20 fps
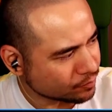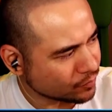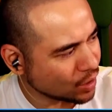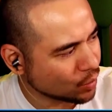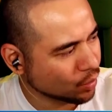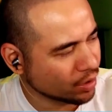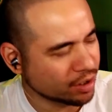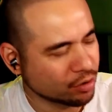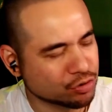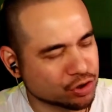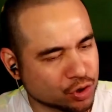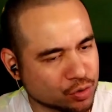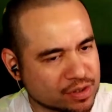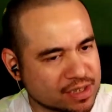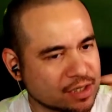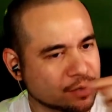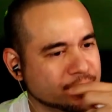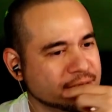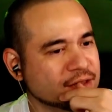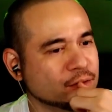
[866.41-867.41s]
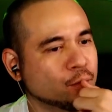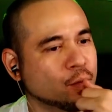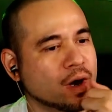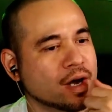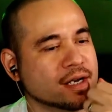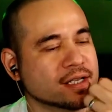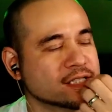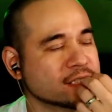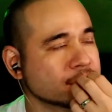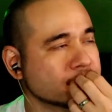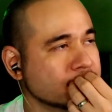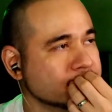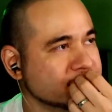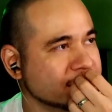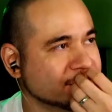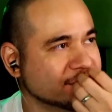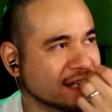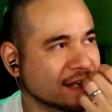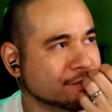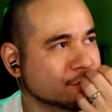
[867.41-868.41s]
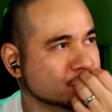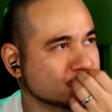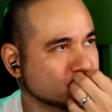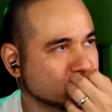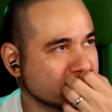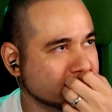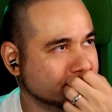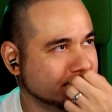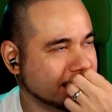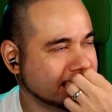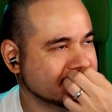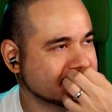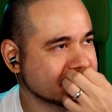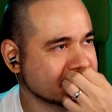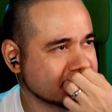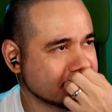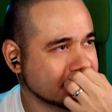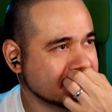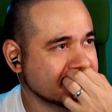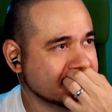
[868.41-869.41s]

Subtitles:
What he'll do is he'll be the one, sometimes you have levels within painters.